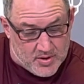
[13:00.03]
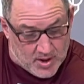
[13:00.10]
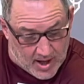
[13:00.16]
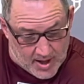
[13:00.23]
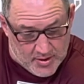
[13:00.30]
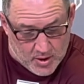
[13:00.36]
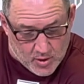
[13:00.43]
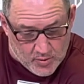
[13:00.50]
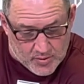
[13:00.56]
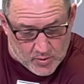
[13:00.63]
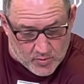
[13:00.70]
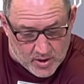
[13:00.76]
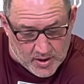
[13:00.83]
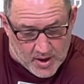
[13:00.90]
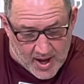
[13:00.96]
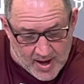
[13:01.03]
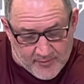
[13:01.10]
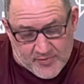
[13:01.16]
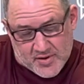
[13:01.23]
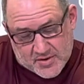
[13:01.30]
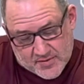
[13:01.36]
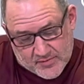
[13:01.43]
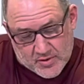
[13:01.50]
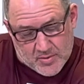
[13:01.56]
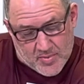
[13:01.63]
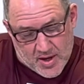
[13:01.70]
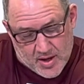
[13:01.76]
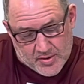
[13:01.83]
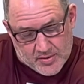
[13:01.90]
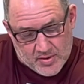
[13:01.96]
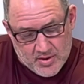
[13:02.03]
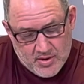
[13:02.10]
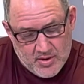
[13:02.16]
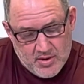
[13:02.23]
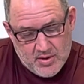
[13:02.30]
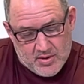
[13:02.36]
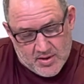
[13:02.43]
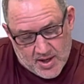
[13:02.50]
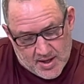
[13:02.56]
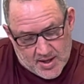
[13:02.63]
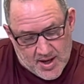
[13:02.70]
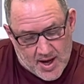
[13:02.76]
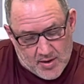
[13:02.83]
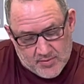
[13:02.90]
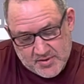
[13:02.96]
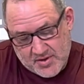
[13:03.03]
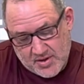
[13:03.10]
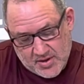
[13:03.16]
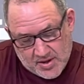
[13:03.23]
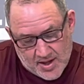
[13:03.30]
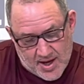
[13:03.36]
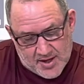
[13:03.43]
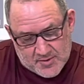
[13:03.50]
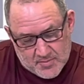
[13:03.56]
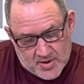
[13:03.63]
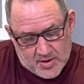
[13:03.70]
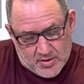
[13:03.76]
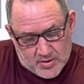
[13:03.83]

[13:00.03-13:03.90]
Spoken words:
I know the one offensive rebound that he got was in the last minute